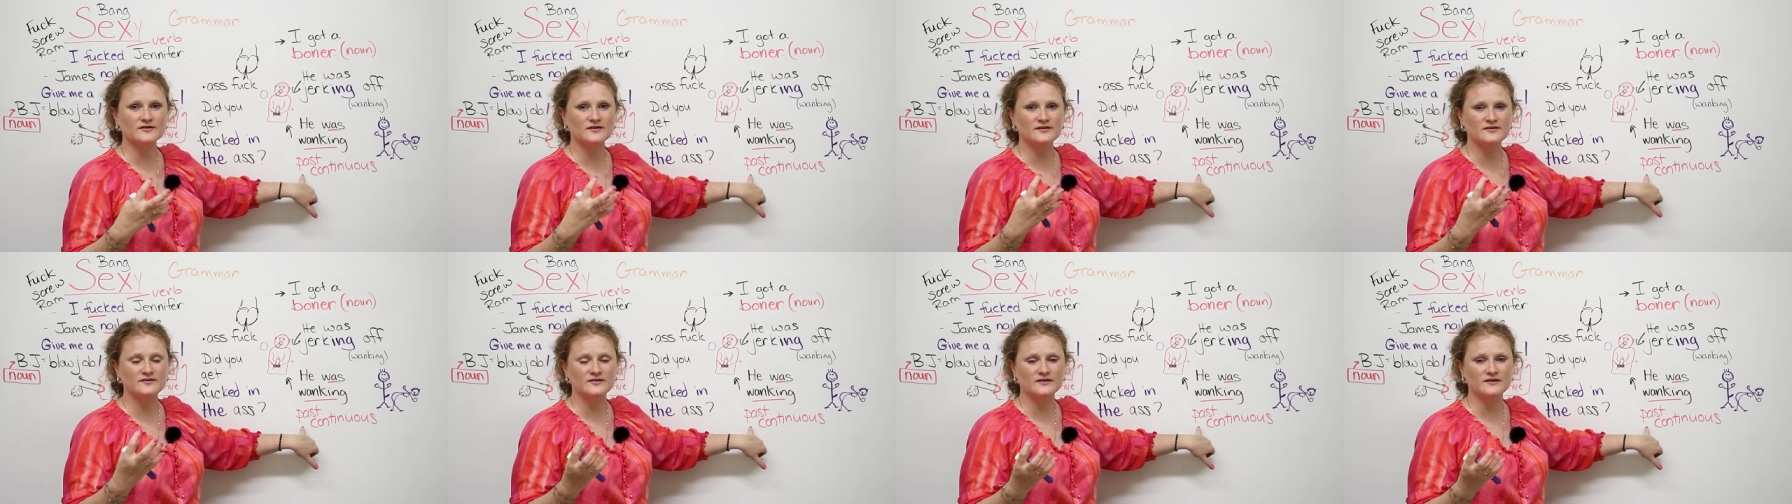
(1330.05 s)

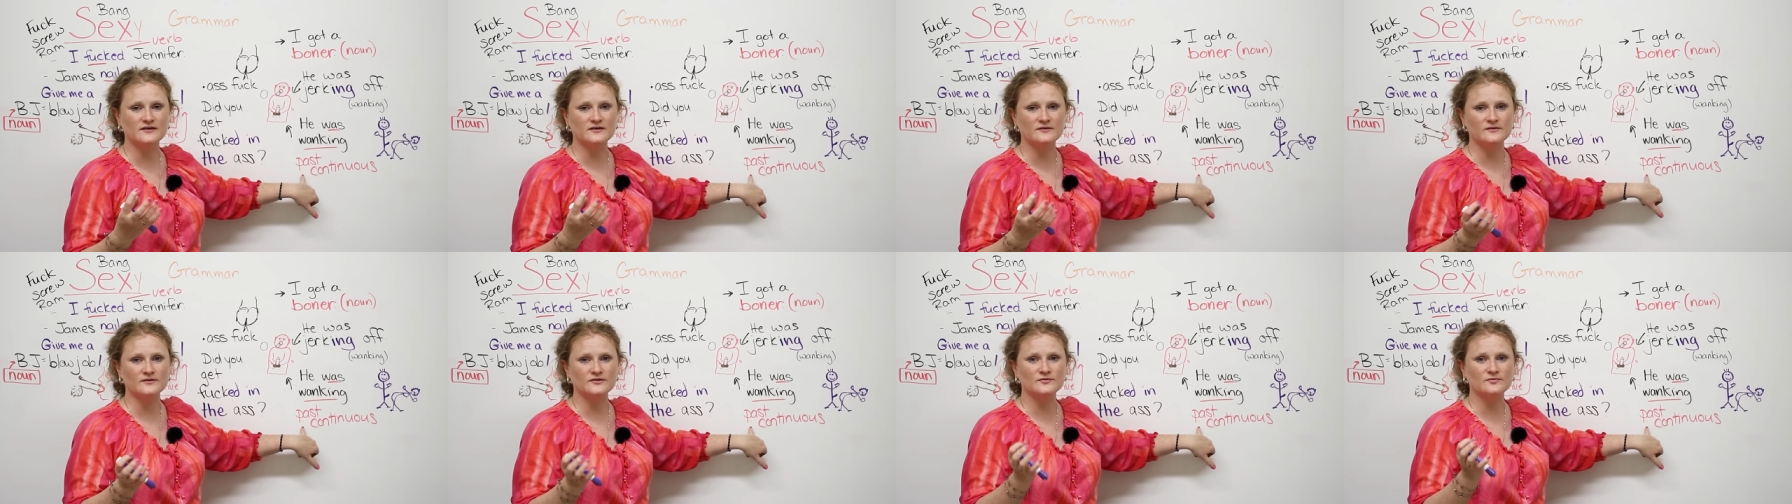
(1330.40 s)

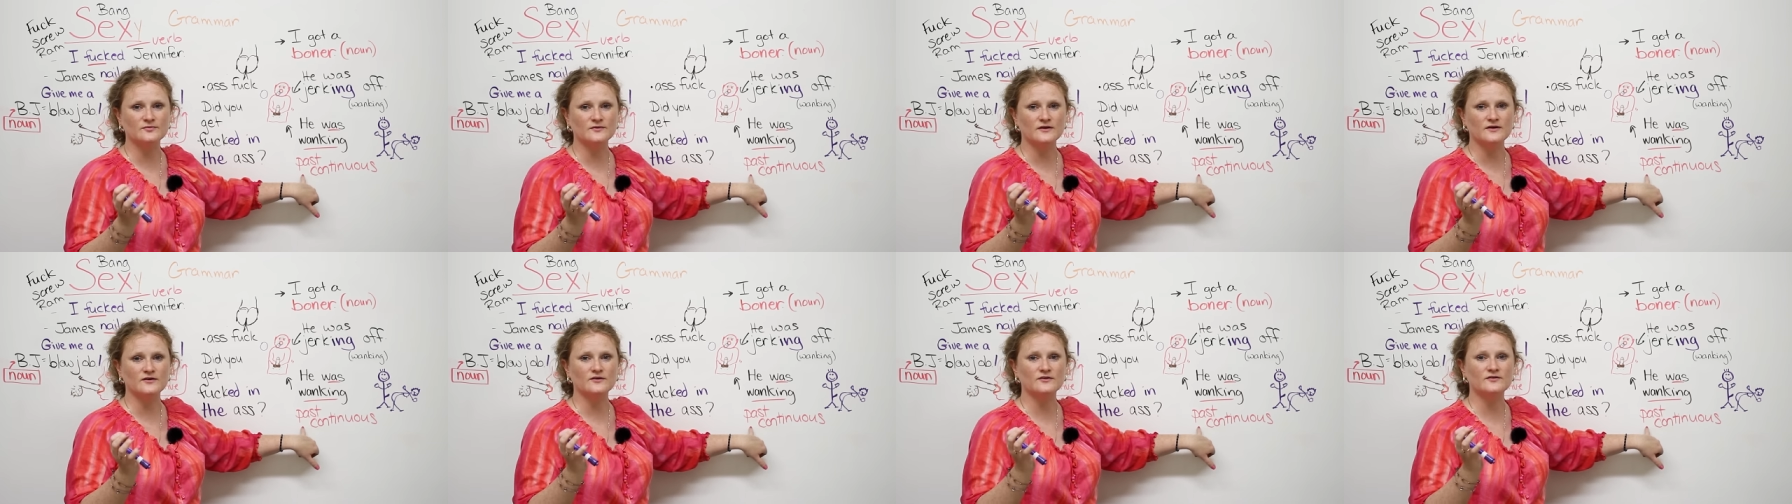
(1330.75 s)
continuous
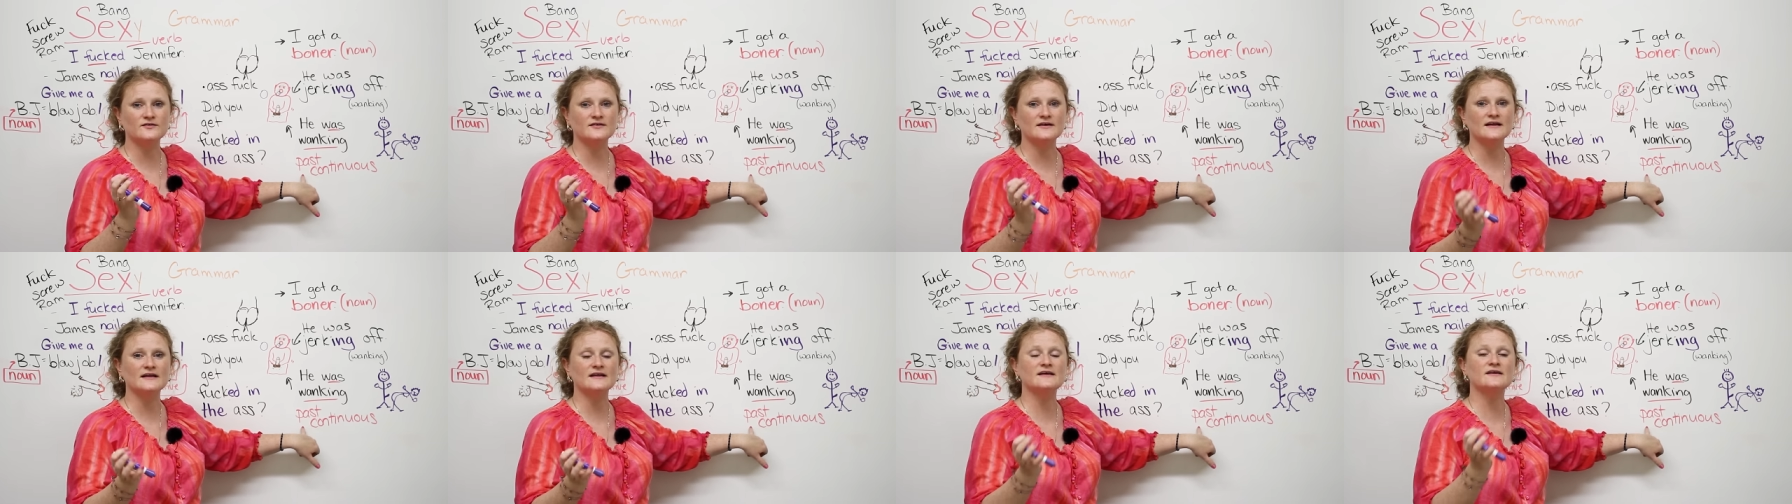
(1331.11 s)
when you're
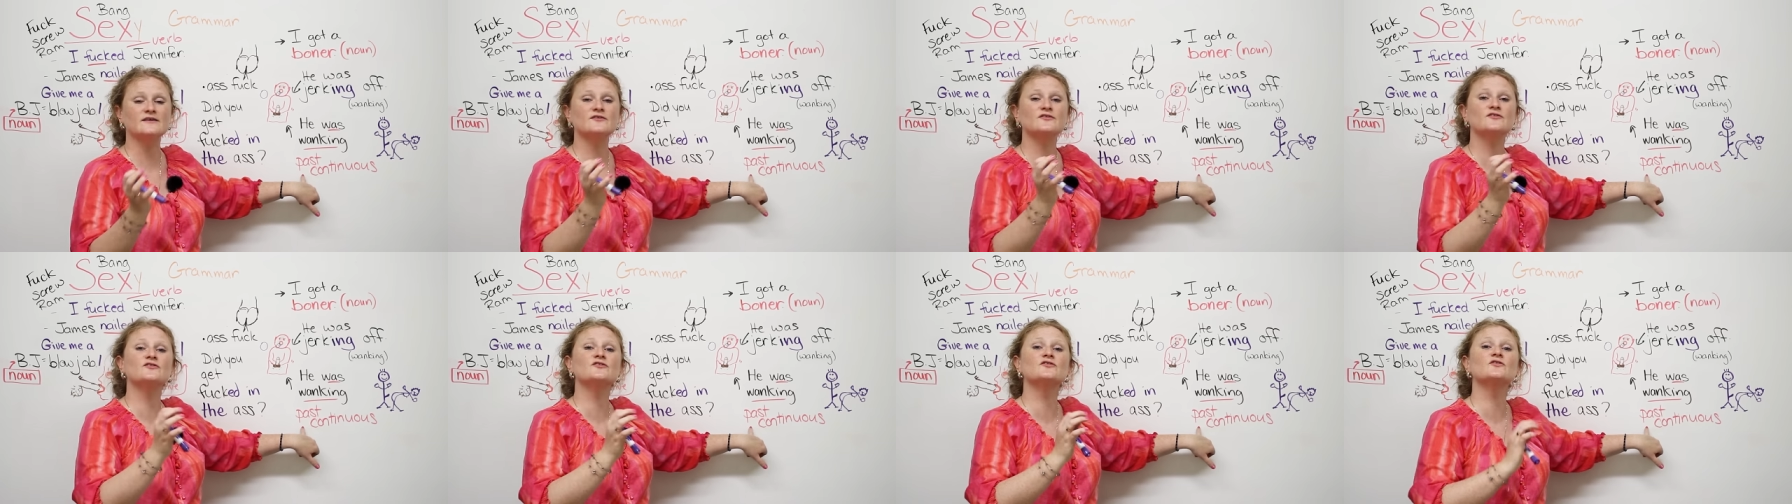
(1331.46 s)
telling
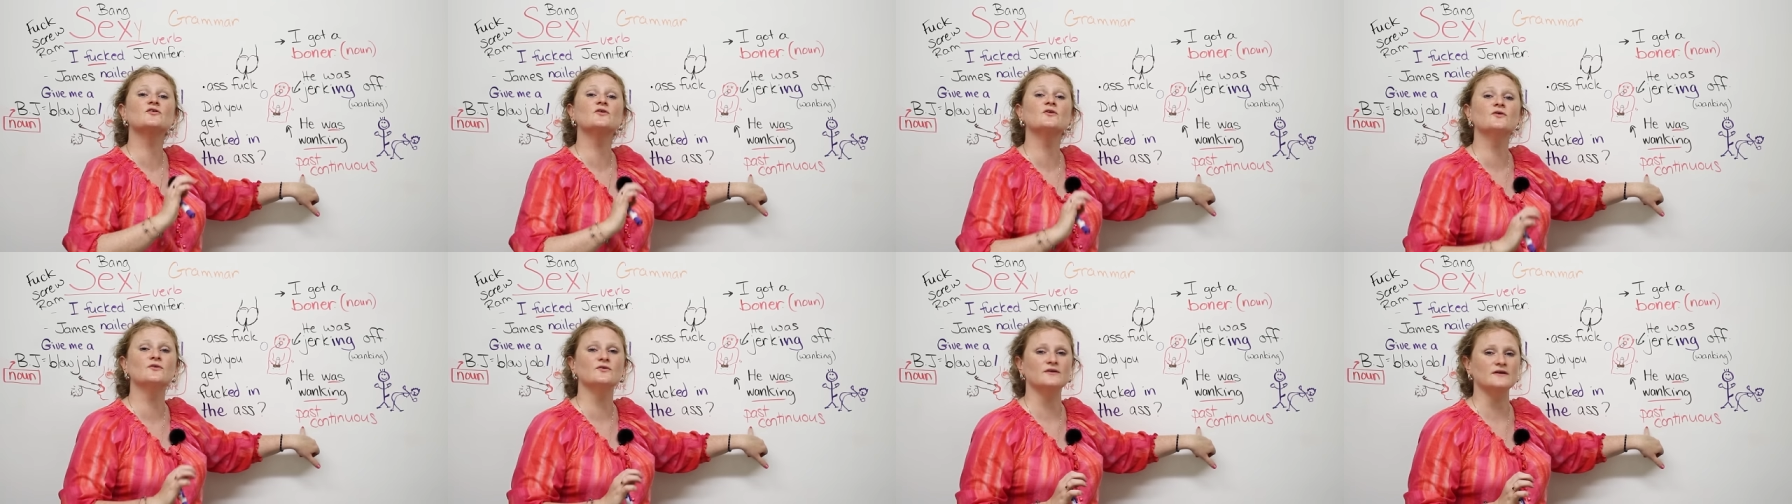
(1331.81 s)
a
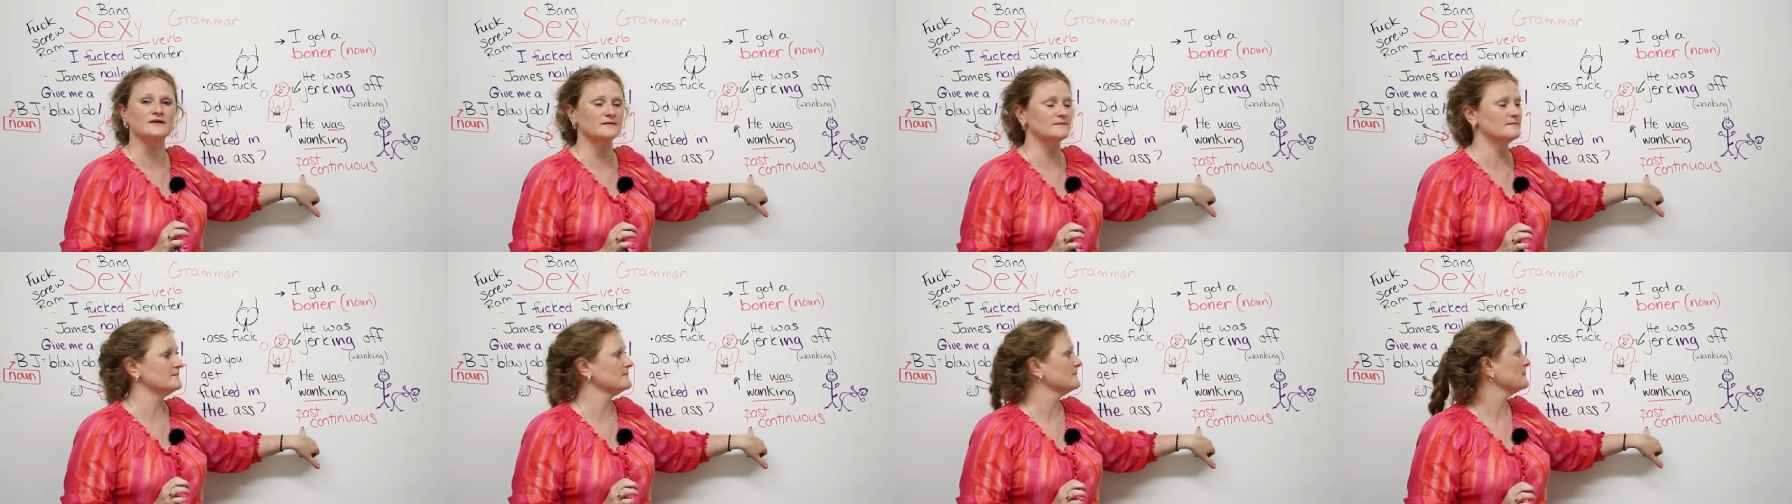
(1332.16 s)
story.